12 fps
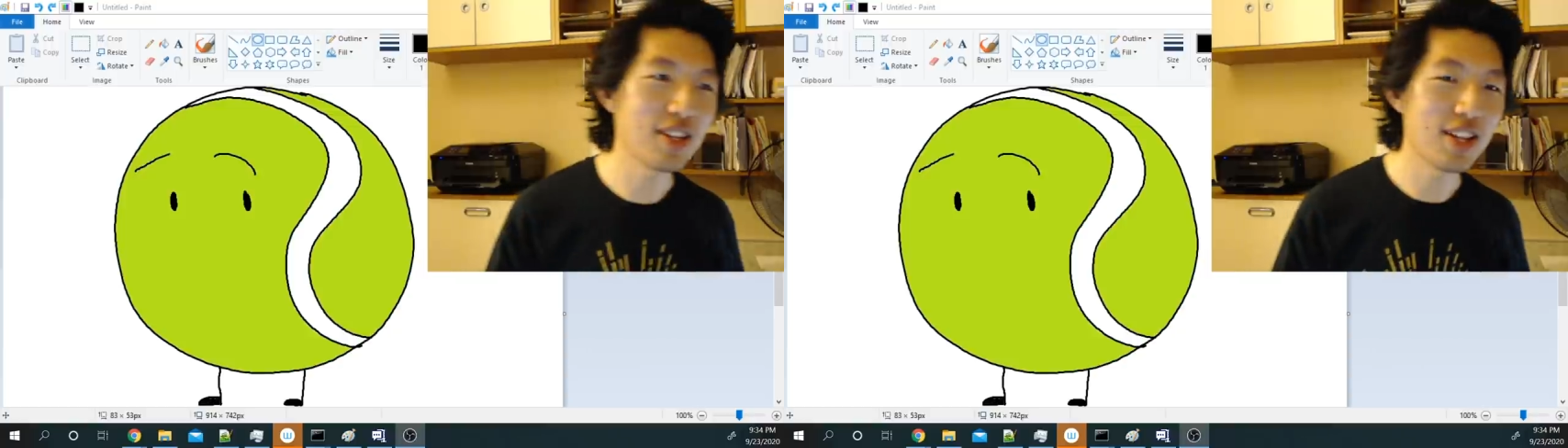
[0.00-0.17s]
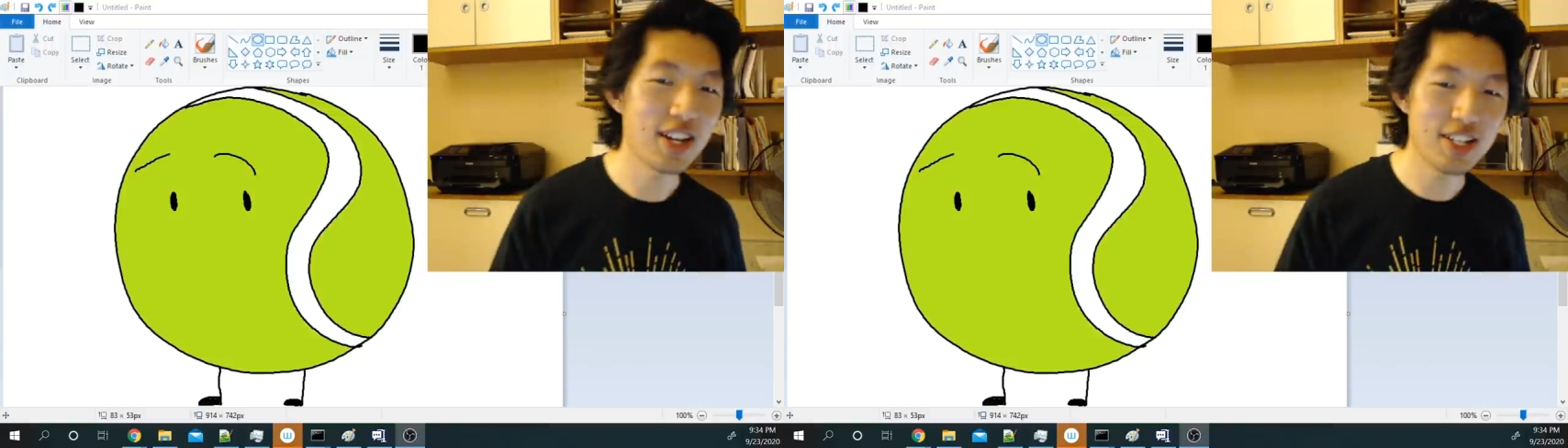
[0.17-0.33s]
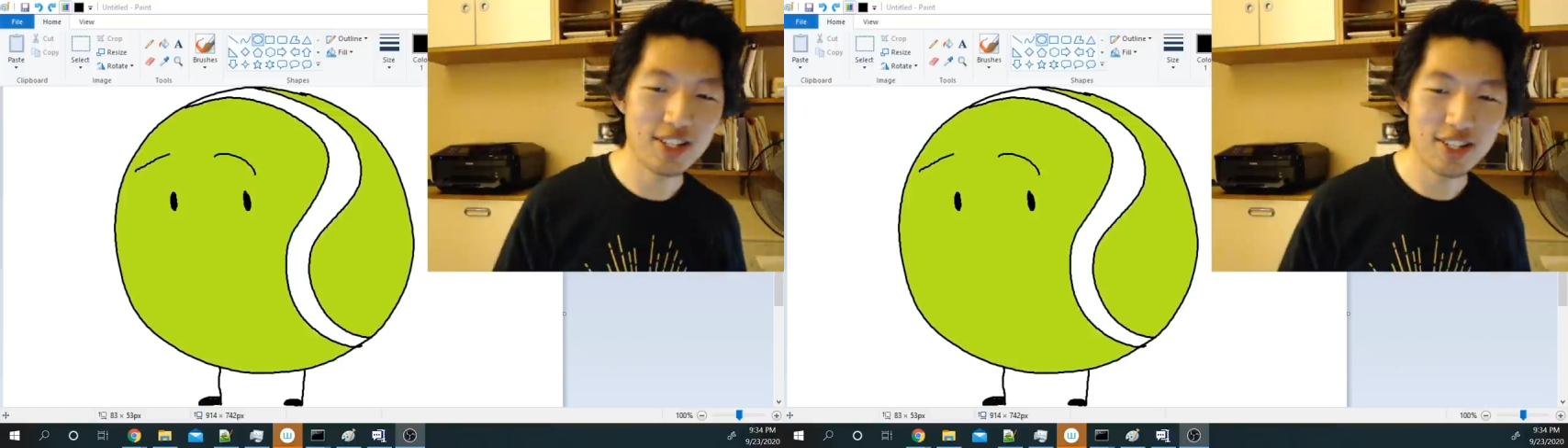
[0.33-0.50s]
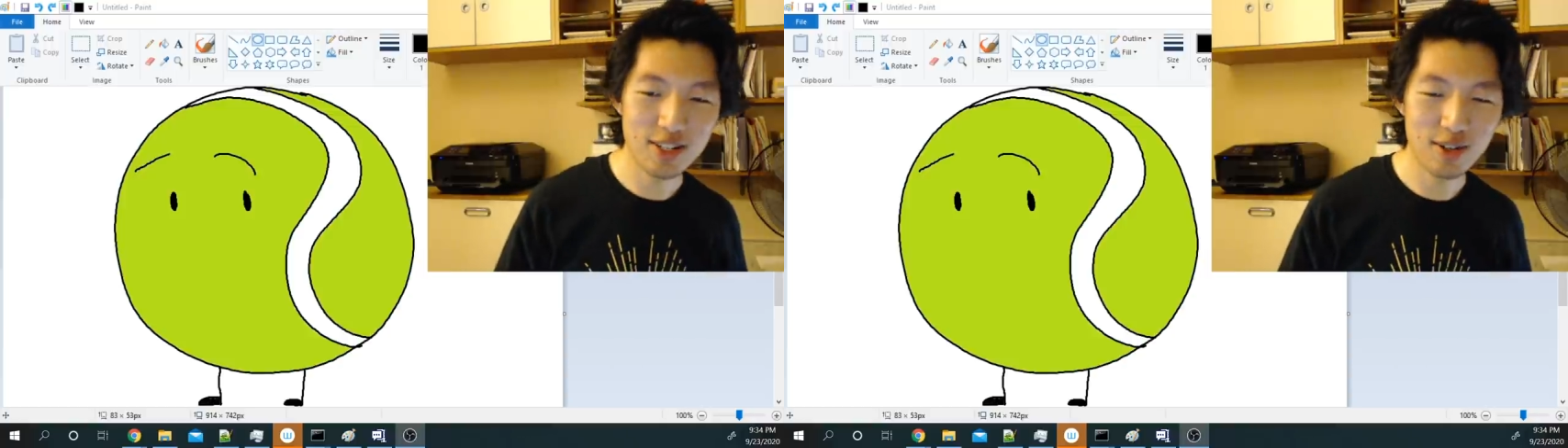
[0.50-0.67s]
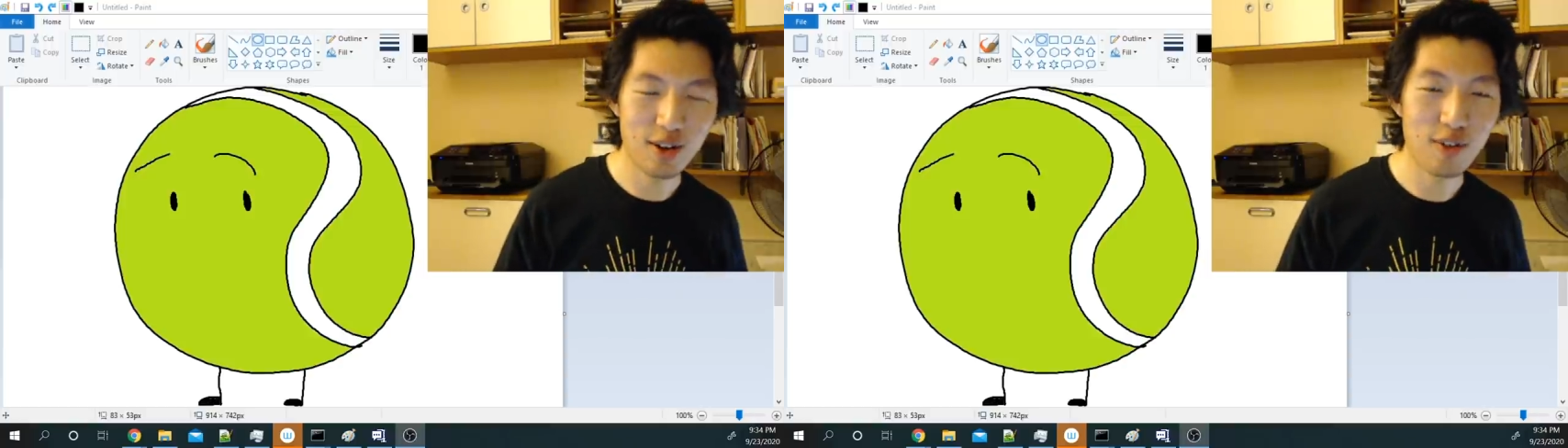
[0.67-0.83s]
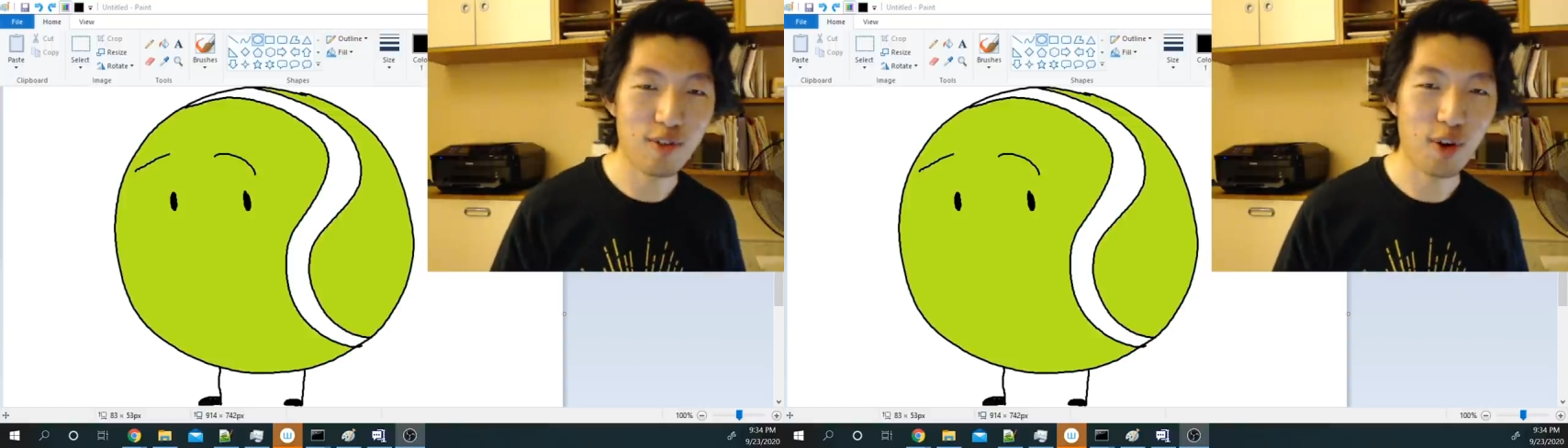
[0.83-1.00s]
election is
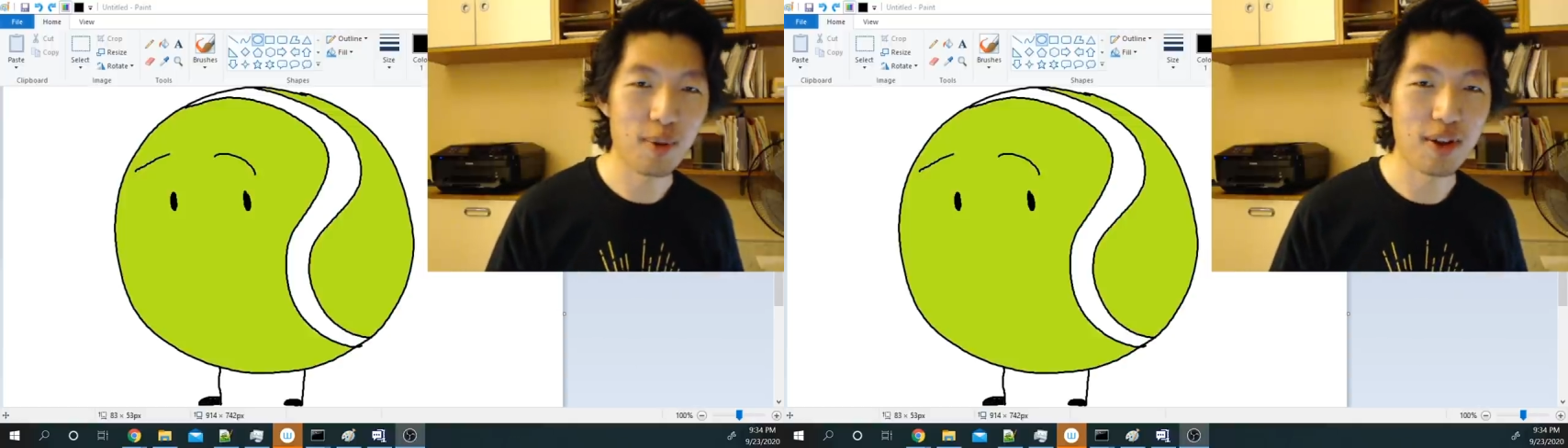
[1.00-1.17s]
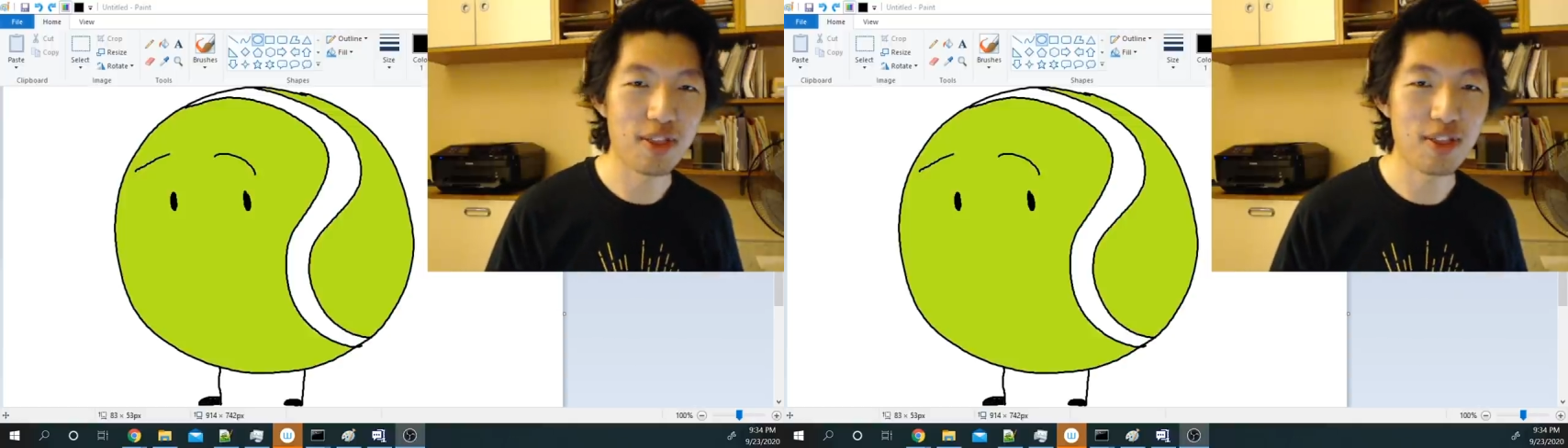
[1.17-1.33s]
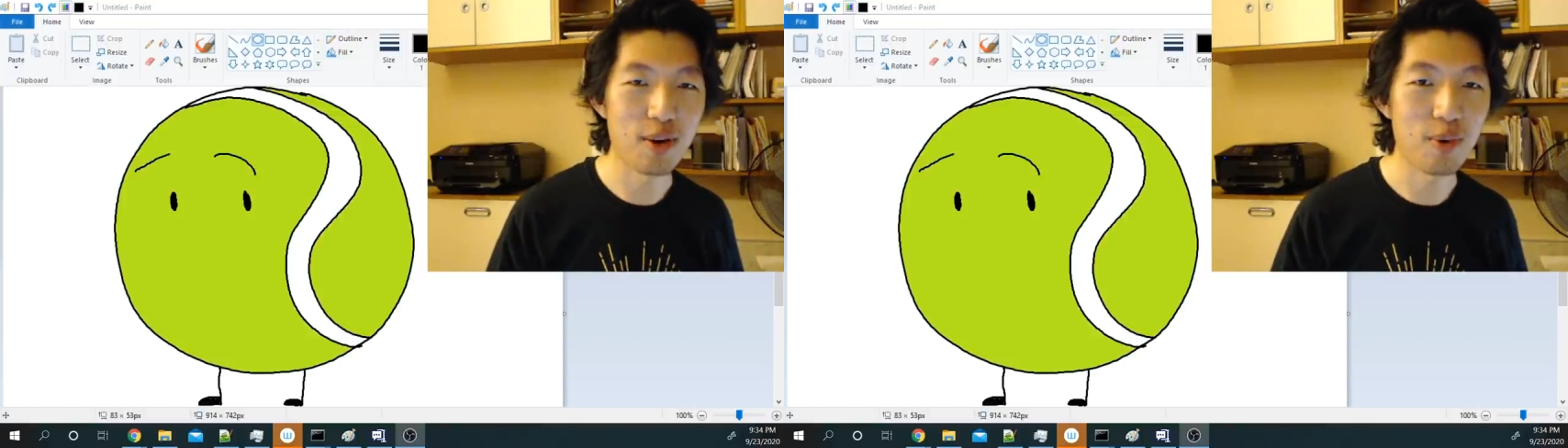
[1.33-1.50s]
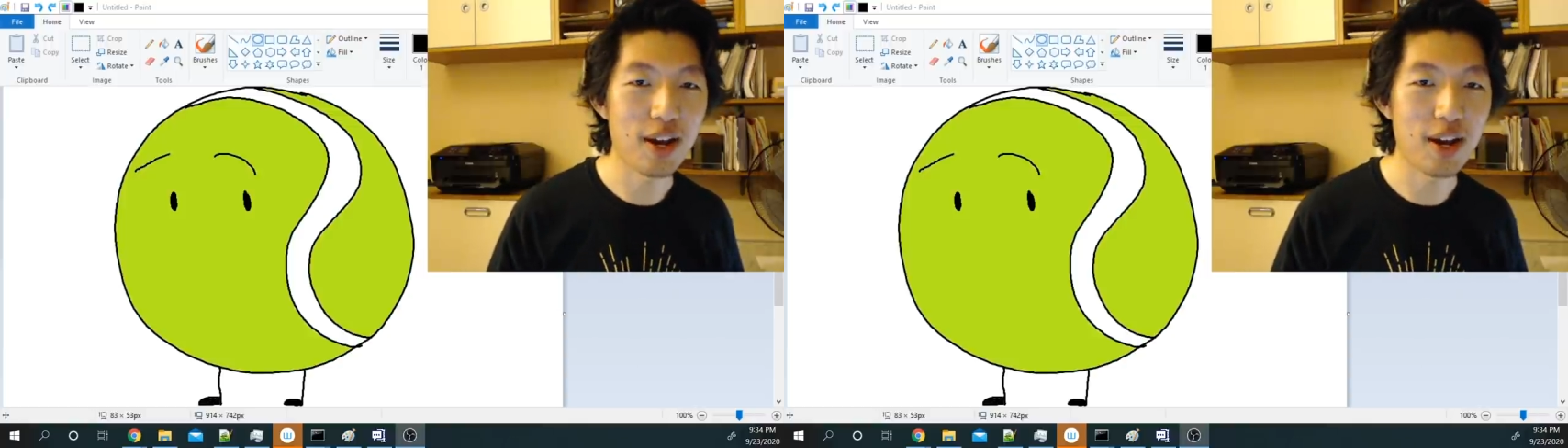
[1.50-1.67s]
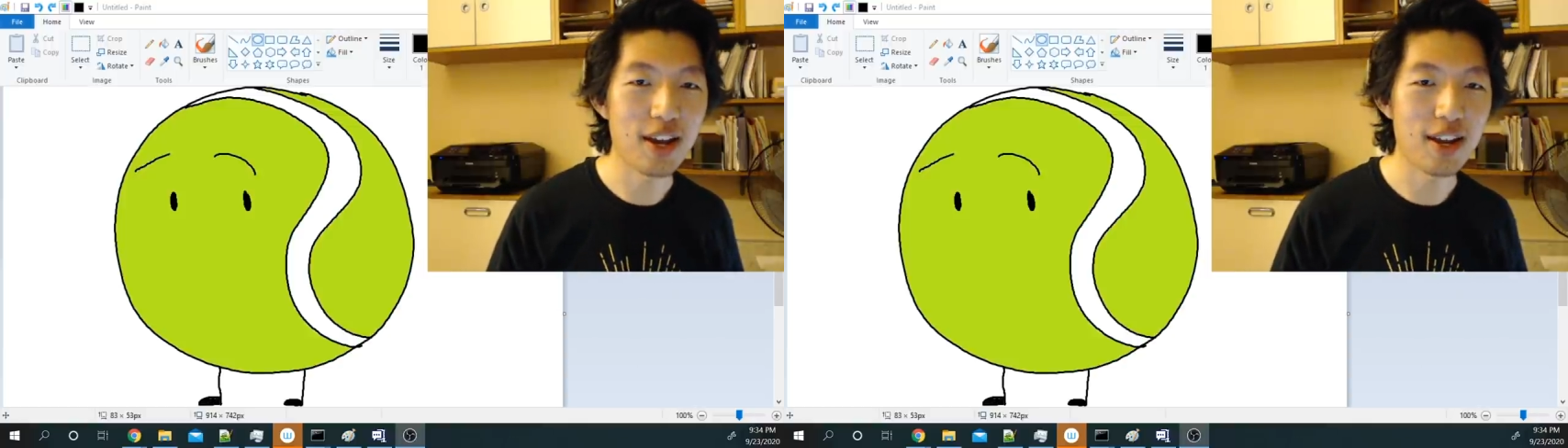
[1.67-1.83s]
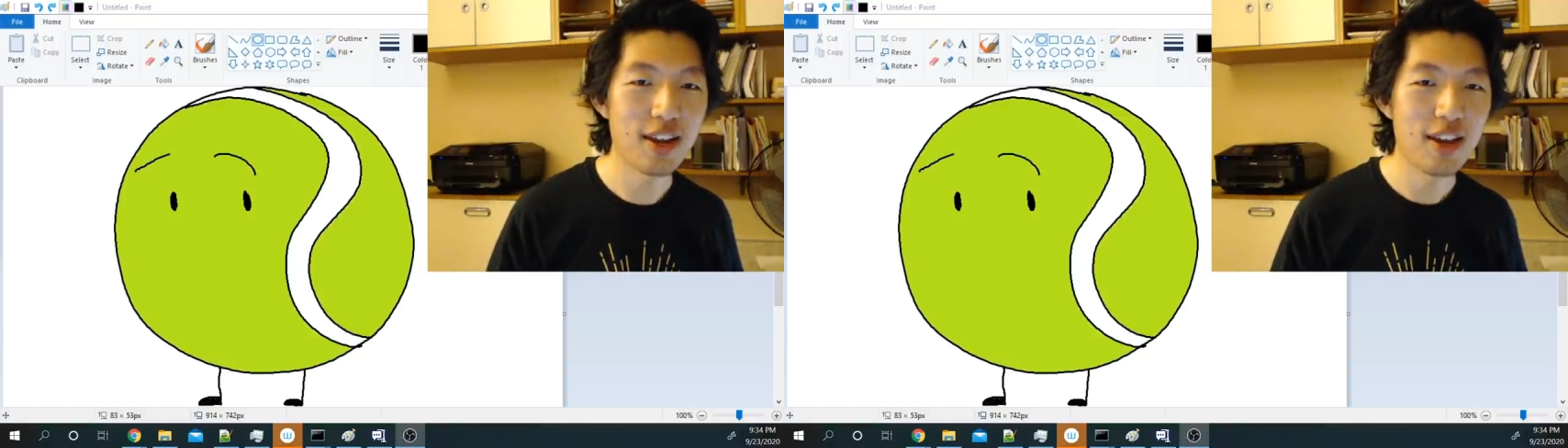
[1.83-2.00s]
still over a month
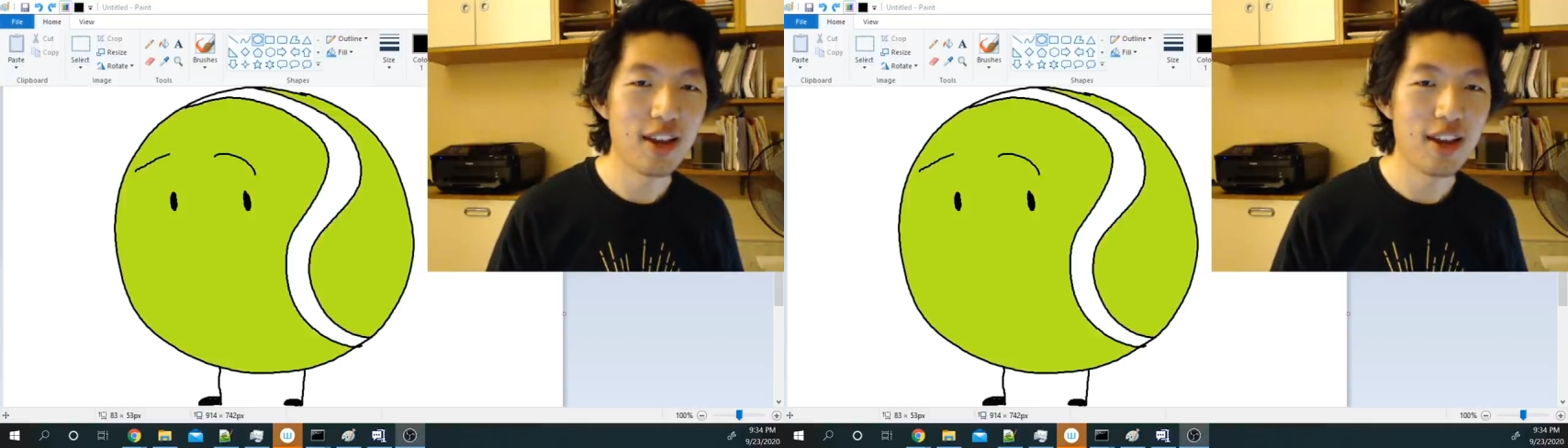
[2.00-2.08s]
away,